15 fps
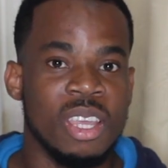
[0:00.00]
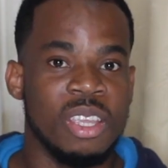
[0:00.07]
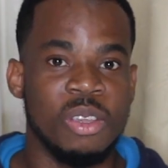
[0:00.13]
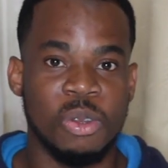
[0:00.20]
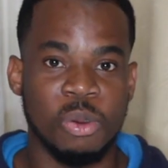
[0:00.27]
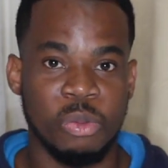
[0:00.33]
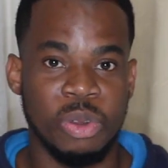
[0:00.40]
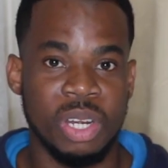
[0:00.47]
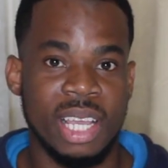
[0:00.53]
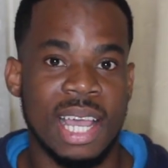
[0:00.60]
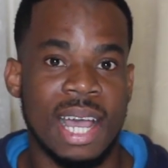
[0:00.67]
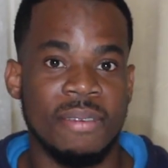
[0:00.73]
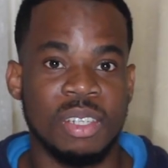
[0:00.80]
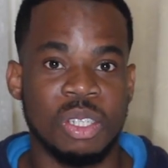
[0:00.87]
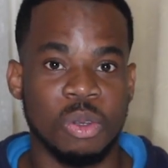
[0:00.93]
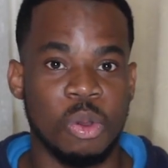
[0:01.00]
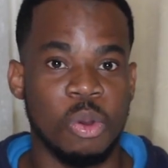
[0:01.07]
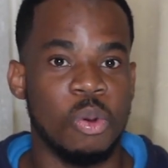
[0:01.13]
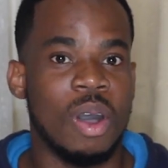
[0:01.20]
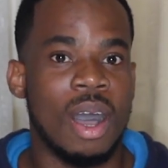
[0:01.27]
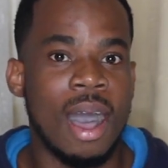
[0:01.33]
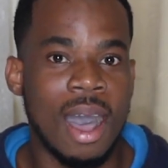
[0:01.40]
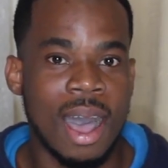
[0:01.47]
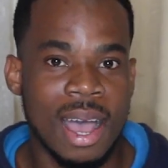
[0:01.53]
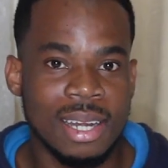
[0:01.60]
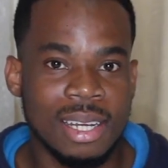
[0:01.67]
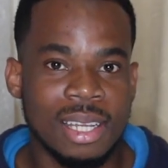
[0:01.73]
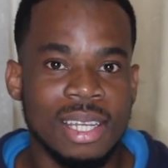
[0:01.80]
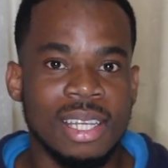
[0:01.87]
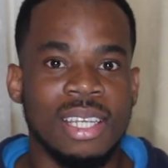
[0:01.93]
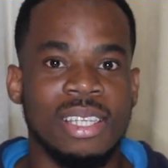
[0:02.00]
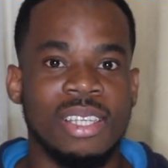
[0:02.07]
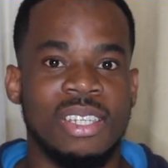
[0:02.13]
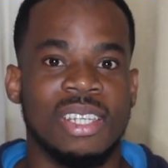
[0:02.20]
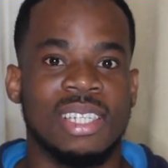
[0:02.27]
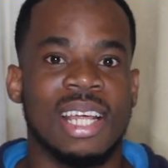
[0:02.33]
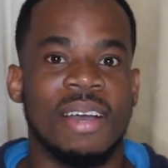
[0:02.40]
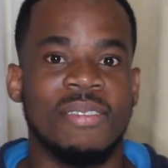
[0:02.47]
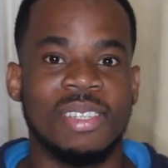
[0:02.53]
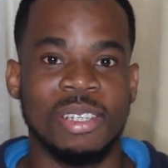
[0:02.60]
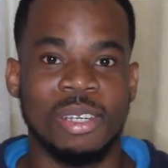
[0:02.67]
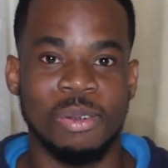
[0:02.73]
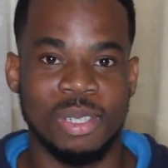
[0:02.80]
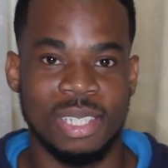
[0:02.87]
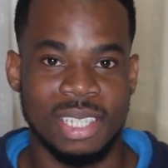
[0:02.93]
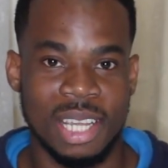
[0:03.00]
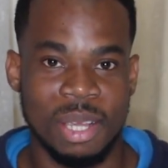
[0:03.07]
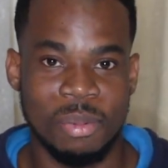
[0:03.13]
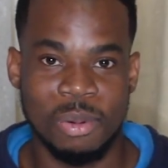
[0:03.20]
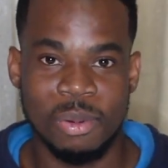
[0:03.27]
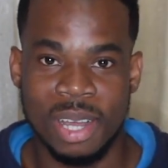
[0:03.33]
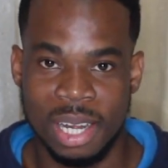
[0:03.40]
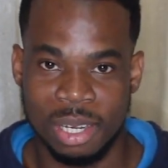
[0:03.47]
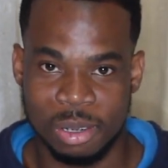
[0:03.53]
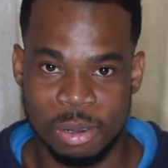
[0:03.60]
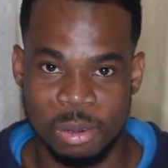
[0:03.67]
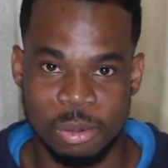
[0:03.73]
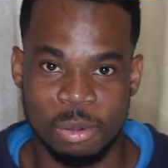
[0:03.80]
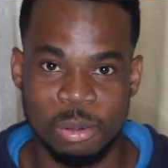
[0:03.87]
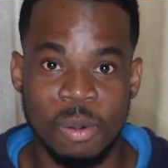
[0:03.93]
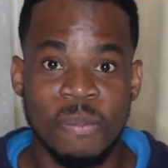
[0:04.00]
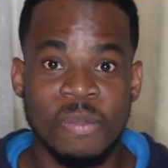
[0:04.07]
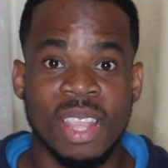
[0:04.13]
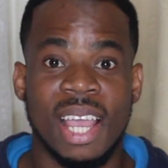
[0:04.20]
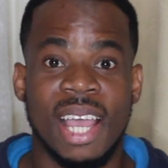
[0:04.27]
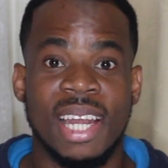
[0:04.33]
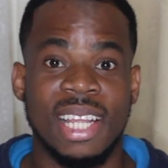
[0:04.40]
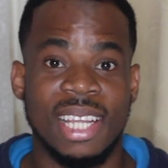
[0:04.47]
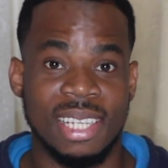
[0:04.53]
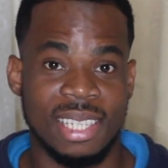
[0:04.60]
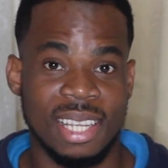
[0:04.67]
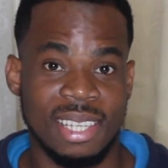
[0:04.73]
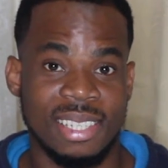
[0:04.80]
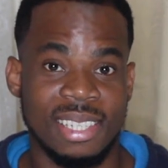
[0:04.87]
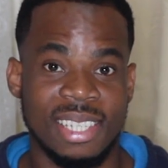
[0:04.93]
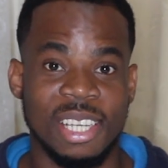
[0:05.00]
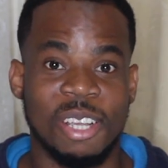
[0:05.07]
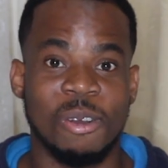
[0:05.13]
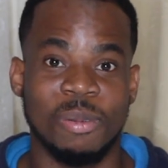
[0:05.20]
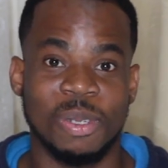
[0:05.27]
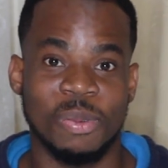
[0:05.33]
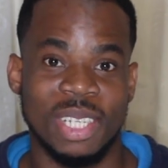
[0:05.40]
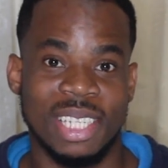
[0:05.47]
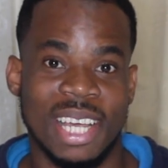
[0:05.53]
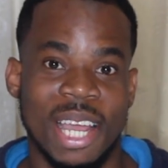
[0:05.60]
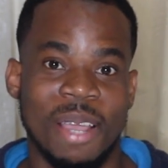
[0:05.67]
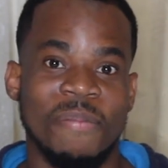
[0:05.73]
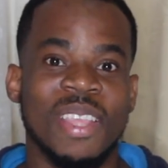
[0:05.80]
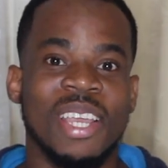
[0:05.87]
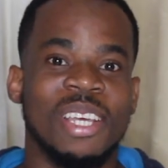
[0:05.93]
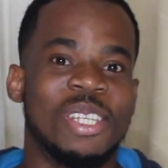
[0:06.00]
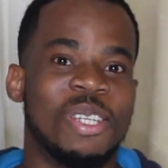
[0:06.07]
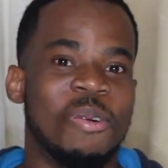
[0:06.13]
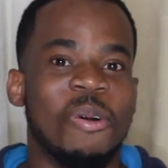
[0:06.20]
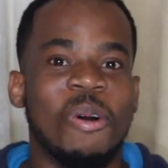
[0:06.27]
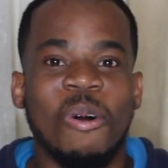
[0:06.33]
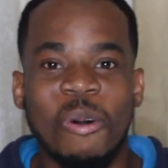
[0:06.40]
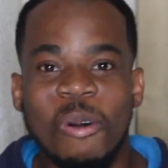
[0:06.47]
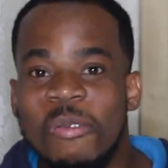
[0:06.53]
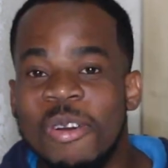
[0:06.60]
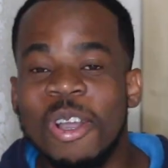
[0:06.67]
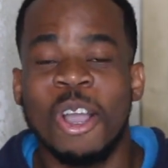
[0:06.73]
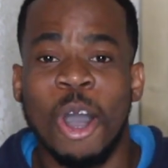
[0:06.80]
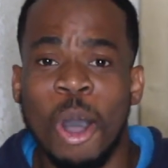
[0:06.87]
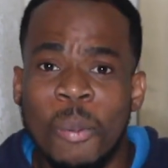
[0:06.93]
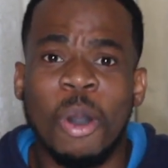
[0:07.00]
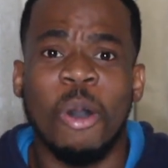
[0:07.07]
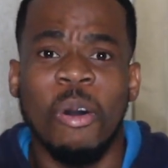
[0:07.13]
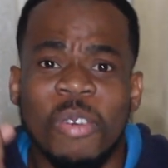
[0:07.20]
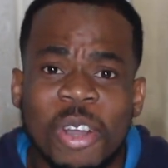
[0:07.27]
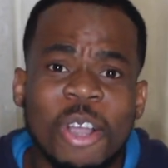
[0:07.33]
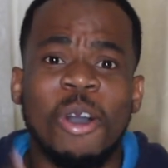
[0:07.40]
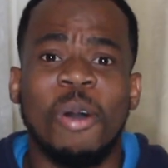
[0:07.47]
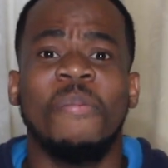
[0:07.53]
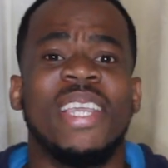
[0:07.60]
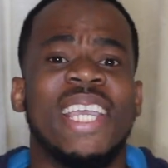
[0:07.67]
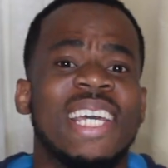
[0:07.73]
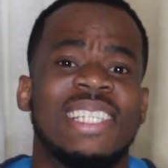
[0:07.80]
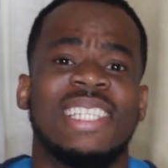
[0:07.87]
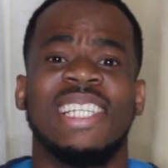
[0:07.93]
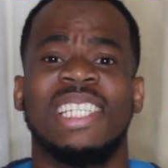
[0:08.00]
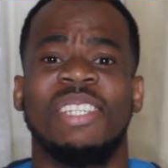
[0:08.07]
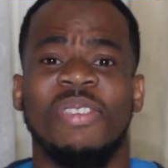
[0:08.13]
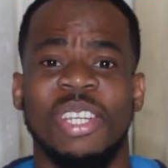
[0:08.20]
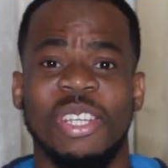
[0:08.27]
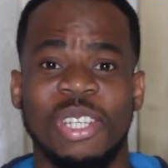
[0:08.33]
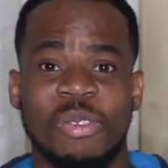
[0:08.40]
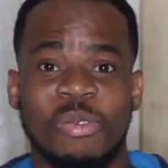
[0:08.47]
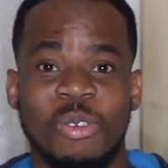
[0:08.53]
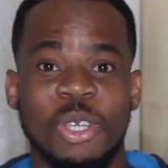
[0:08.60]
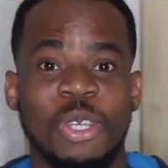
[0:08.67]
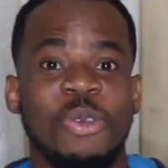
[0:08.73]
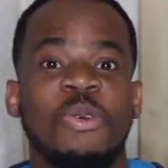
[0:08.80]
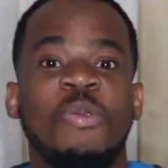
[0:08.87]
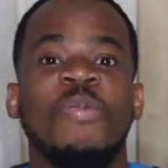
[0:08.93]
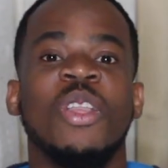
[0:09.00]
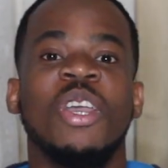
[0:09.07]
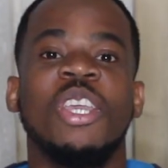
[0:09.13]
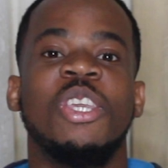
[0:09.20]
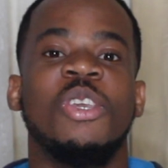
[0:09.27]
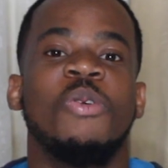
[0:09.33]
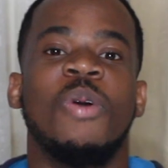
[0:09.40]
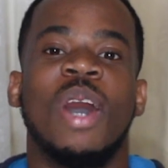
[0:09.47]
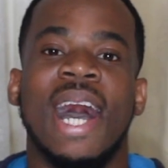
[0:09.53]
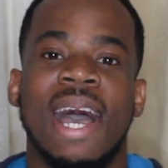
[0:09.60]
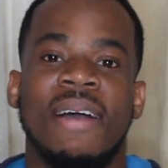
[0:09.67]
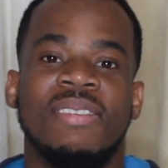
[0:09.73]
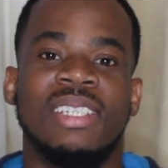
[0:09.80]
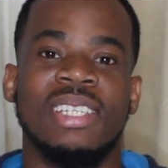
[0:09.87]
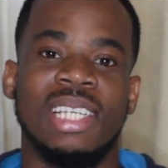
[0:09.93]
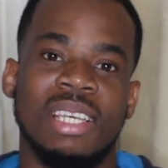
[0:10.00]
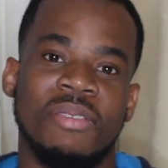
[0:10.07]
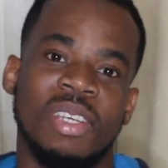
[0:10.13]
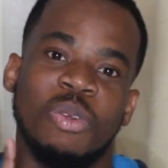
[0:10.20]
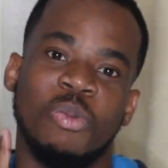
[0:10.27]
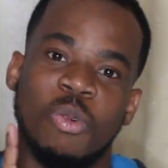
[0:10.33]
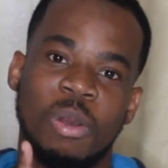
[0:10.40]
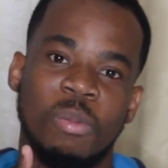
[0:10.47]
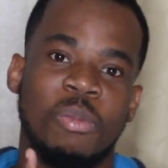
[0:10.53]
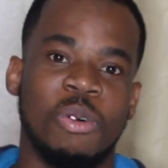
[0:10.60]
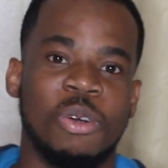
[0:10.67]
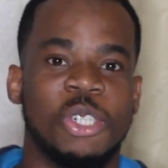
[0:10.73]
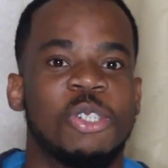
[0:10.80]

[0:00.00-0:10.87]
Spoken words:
You don't really have to go hard, you just have to go stable and cool, and intensity comes with time. So overcome. Yes, this video is for you. You have to give it one more